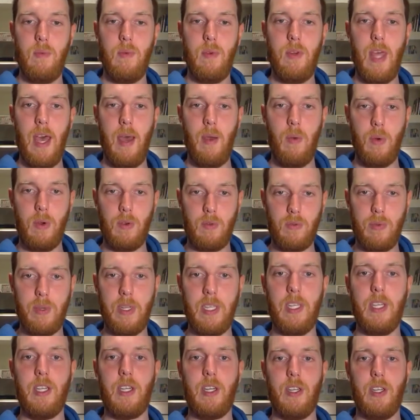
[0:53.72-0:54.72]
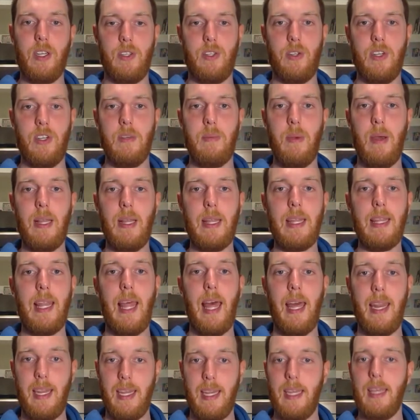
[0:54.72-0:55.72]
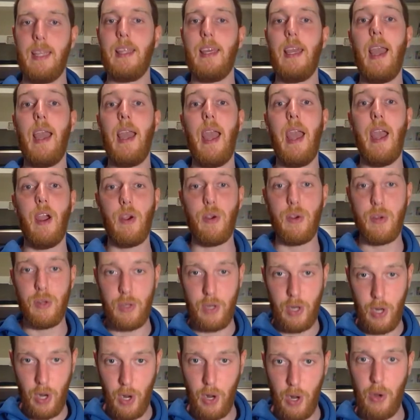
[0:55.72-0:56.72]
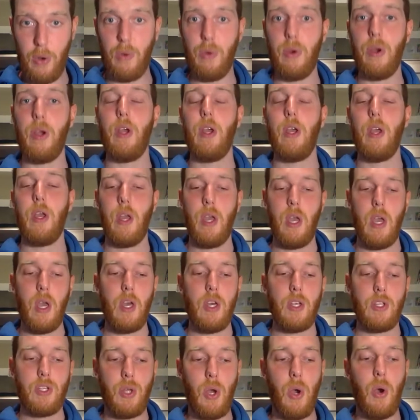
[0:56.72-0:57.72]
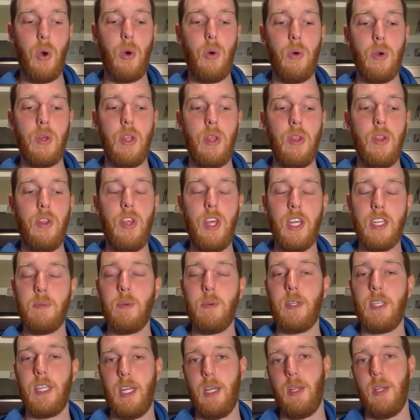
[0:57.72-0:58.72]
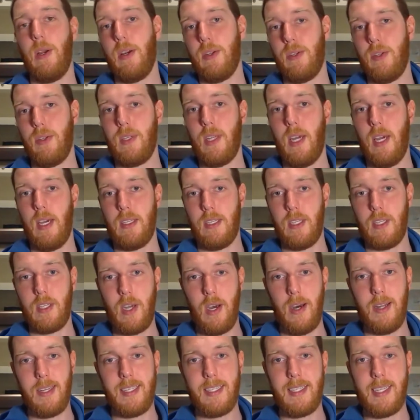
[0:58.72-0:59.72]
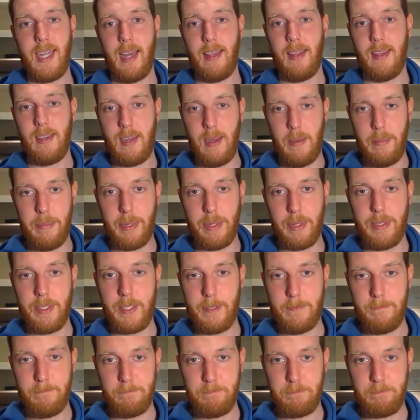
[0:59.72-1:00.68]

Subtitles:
that we're really concerned about letting the air go. So this particular exercise is called silent numbers.